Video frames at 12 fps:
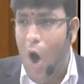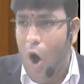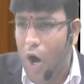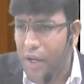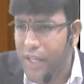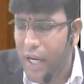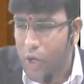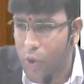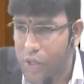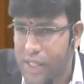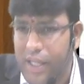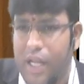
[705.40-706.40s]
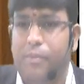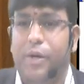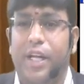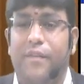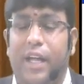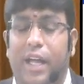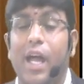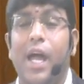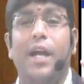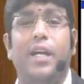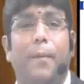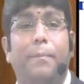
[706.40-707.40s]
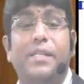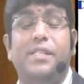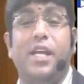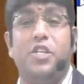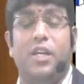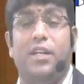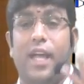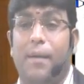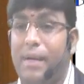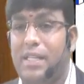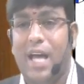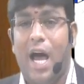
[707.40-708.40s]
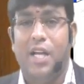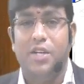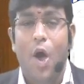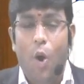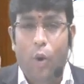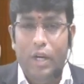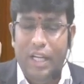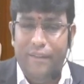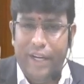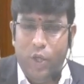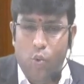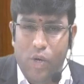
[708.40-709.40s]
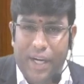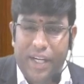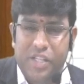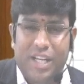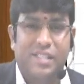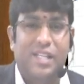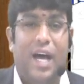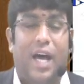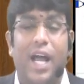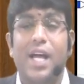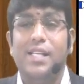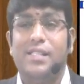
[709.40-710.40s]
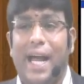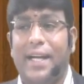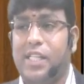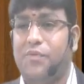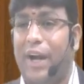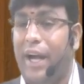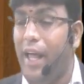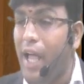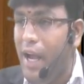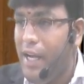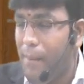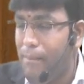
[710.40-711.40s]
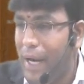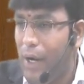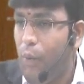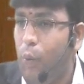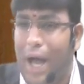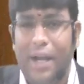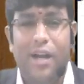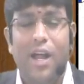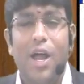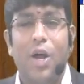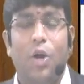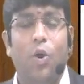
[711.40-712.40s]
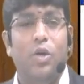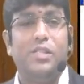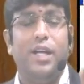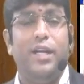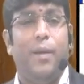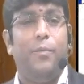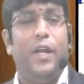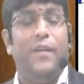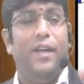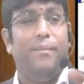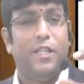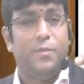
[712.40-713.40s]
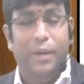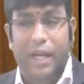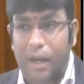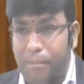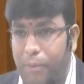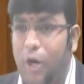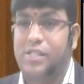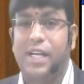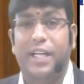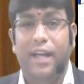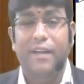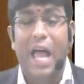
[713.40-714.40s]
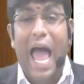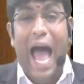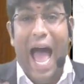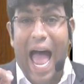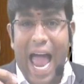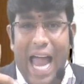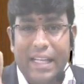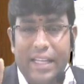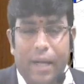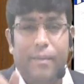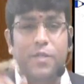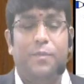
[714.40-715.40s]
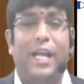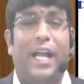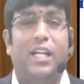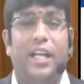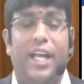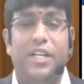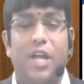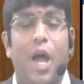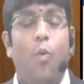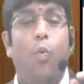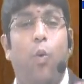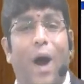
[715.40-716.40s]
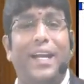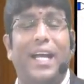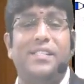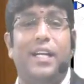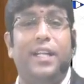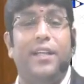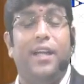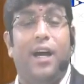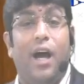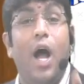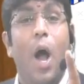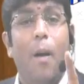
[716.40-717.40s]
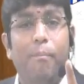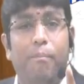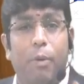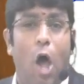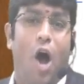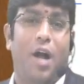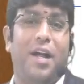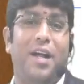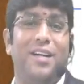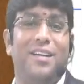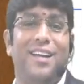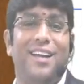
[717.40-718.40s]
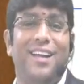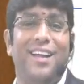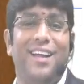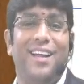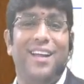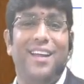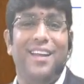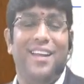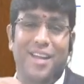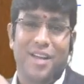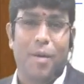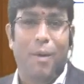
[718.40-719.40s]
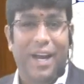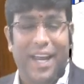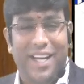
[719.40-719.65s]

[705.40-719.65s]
On the closing WDV, depreciation can be charged only when two conditions are satisfied. Number one, closing WDV must be positive and there must be at least one asset in the block. Come on,